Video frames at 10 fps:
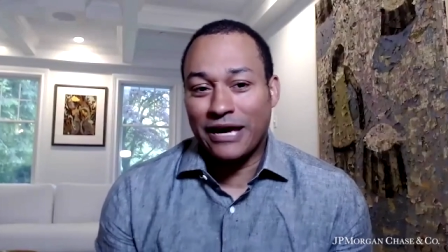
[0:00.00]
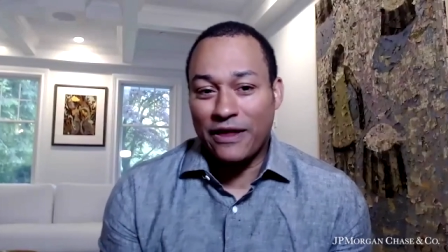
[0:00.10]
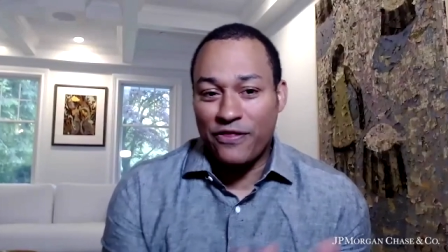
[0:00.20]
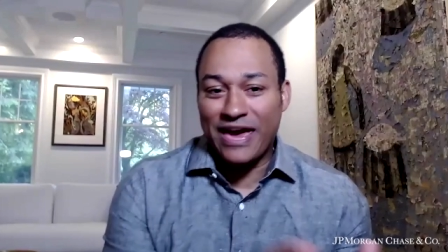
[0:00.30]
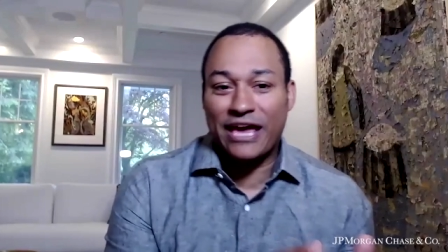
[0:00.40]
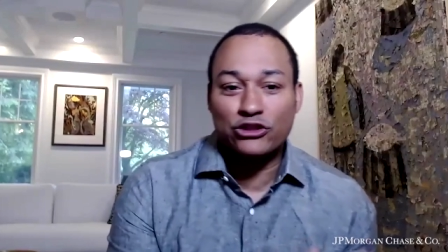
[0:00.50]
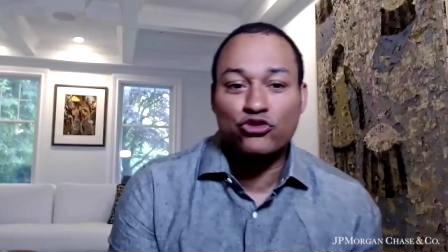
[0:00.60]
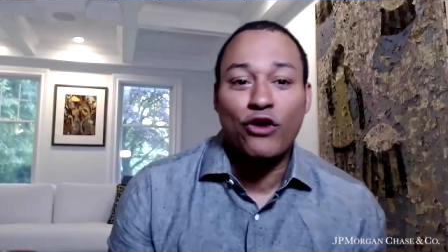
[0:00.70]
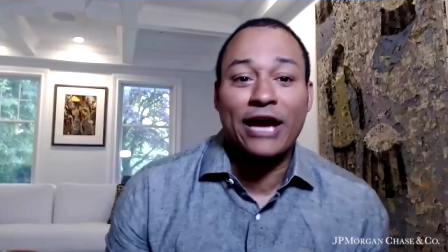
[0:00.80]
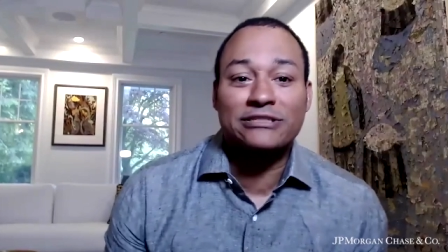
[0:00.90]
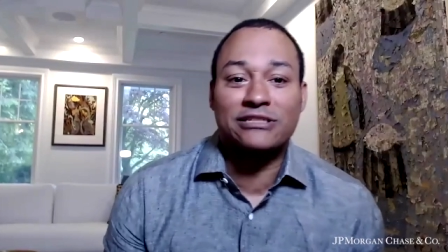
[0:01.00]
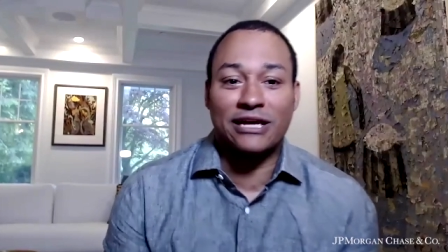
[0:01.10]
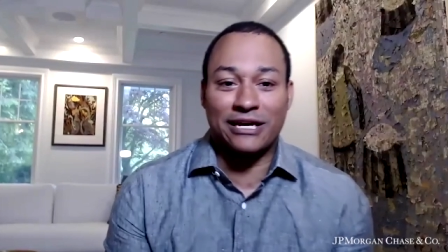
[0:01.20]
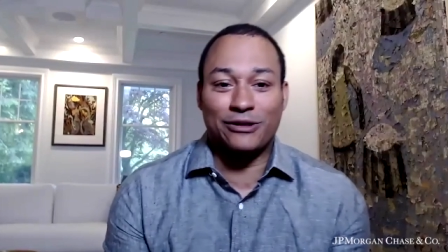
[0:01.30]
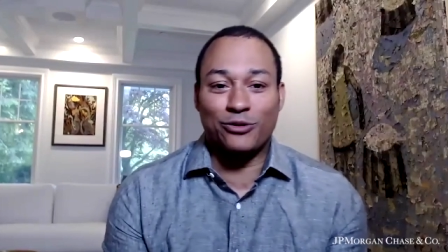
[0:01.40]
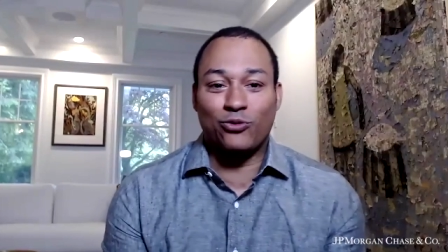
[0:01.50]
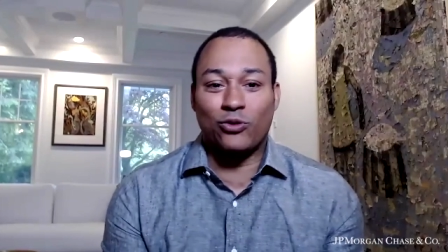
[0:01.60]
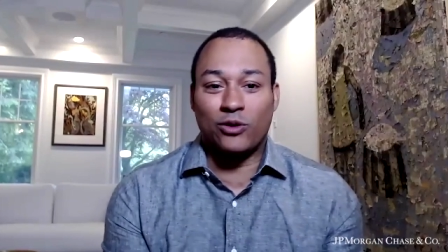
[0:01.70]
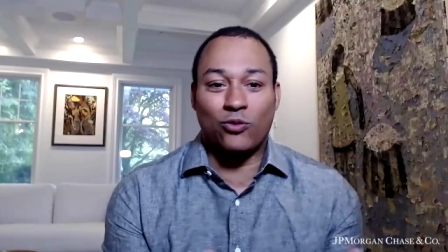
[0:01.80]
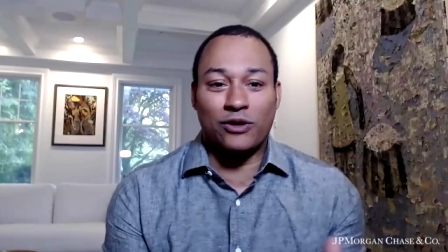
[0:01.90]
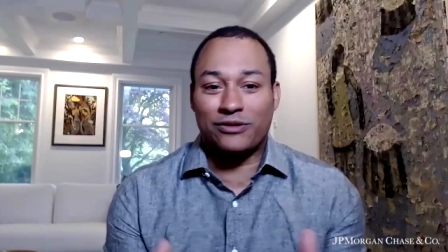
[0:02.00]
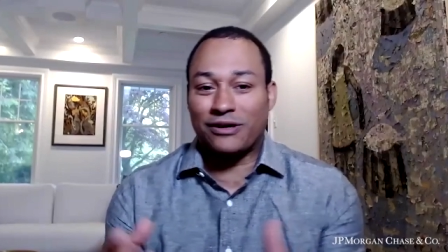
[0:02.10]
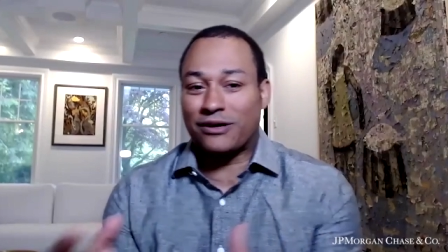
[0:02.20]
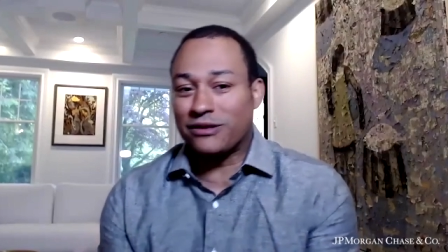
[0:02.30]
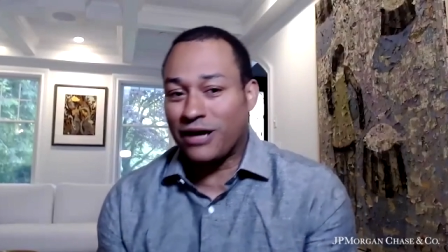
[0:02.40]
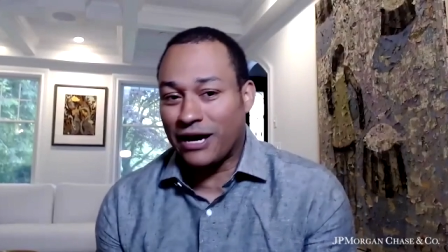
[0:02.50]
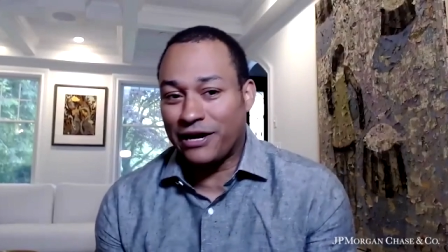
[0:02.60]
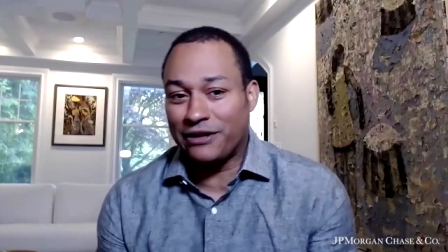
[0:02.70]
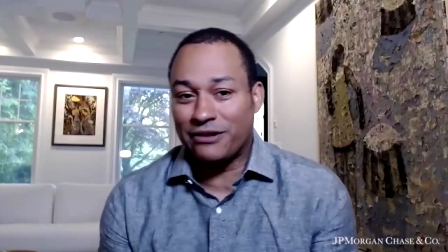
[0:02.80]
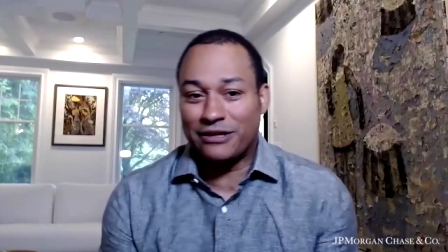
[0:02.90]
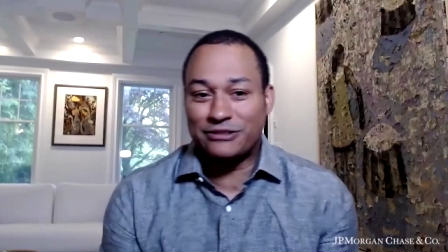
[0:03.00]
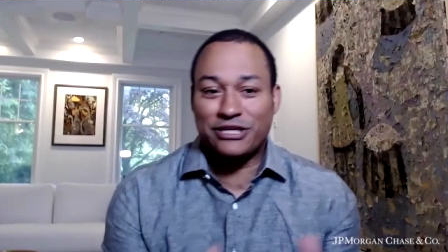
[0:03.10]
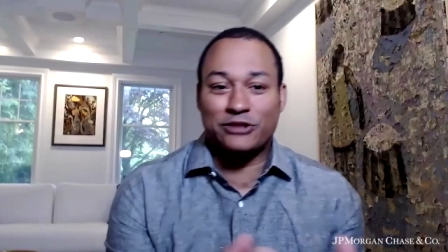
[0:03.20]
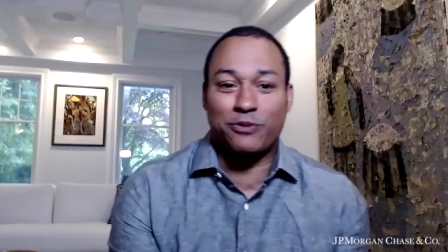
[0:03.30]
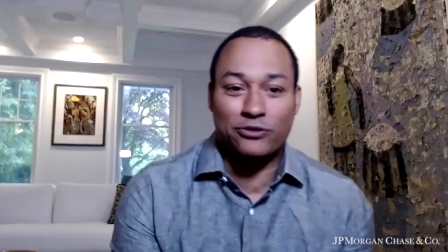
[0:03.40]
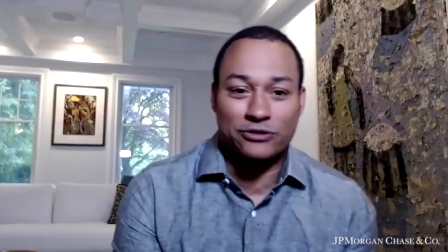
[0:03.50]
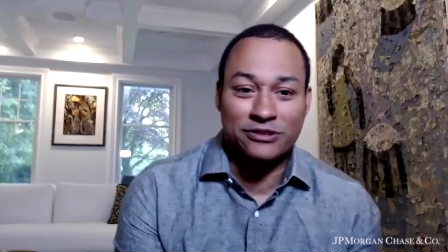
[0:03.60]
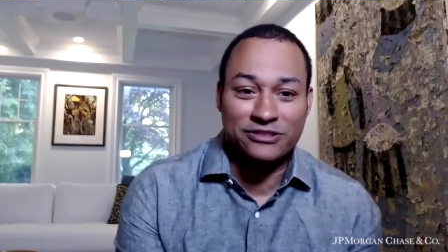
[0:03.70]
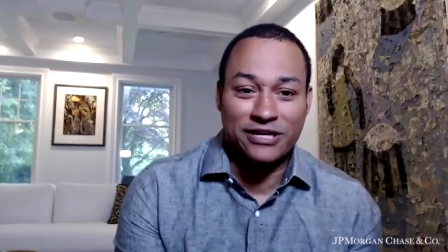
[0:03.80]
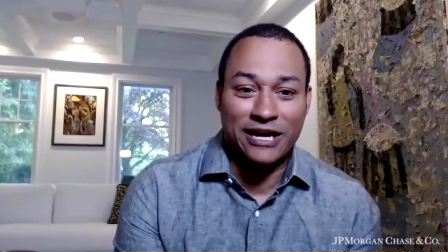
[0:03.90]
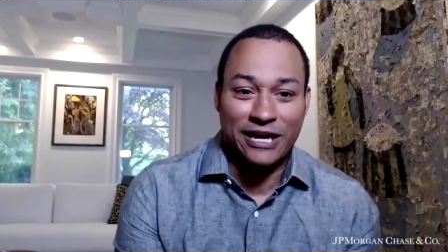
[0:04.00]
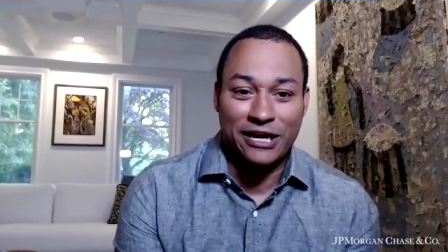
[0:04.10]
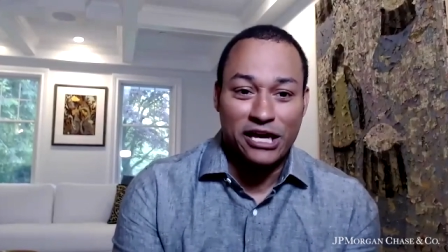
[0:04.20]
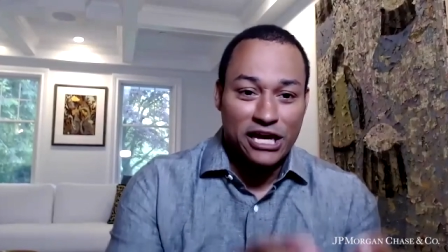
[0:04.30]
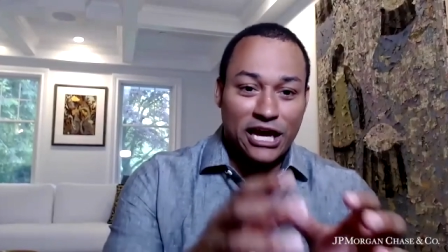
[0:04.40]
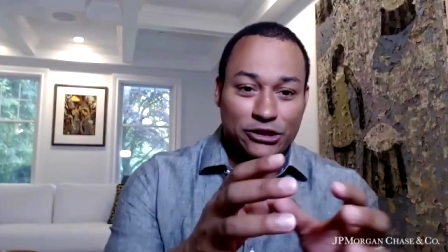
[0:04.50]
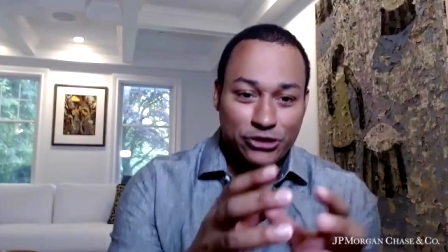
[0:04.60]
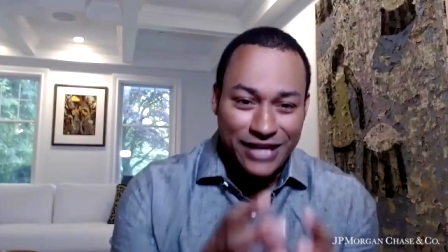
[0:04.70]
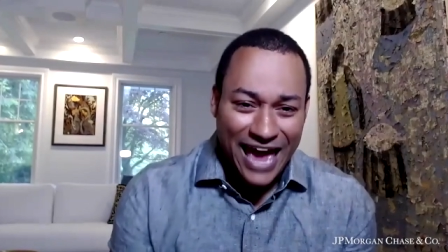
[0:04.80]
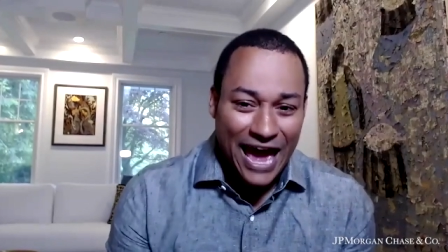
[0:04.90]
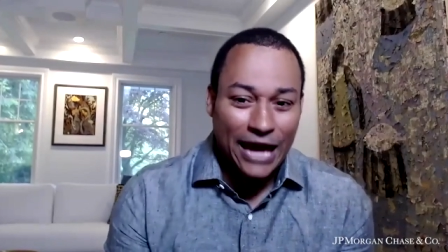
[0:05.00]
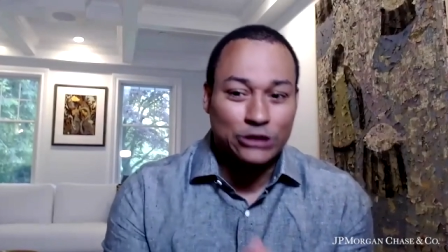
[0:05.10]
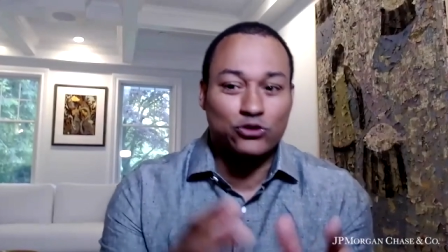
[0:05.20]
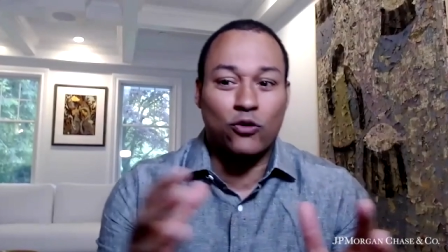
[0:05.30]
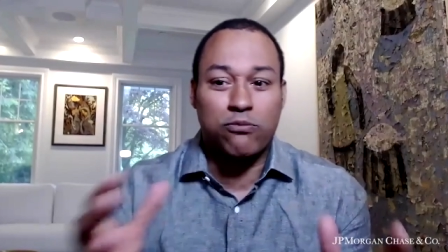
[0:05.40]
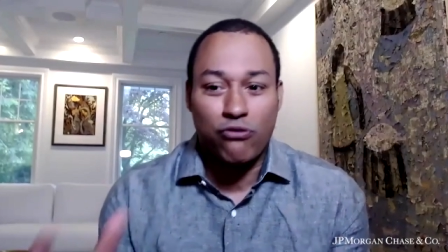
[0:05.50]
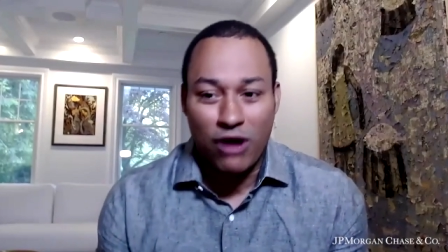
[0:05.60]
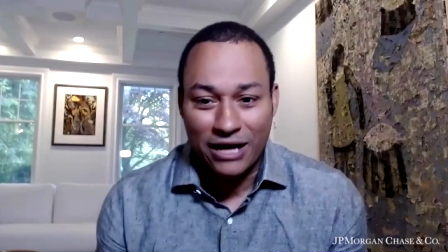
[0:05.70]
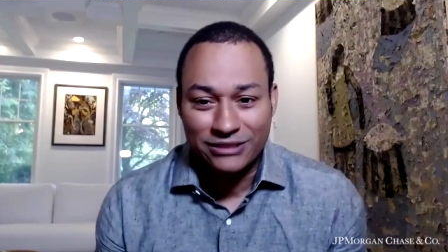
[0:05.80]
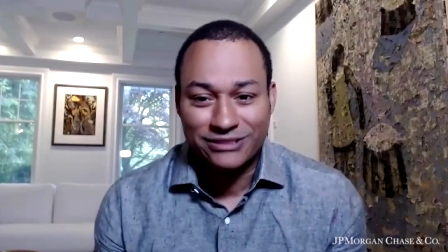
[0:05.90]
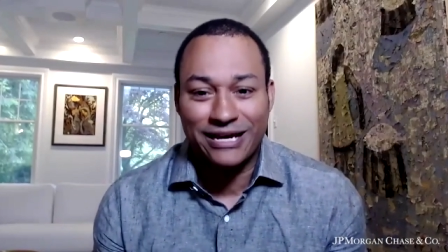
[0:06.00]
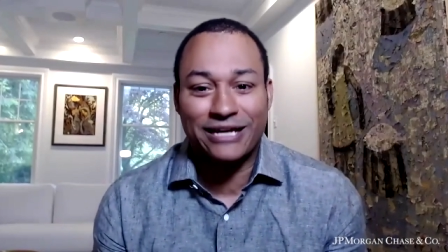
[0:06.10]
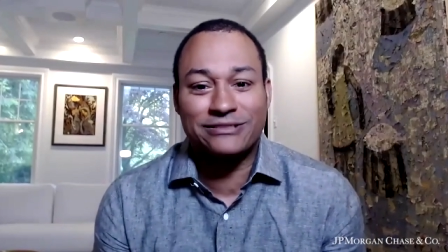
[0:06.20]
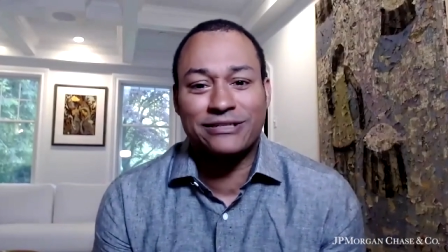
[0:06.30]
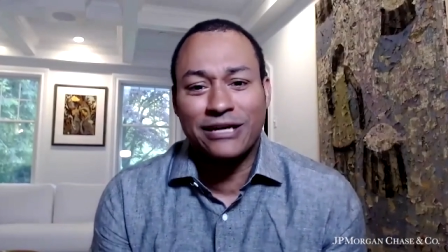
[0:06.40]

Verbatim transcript: and they can translate what, what the client and salesperson is saying into an actual process.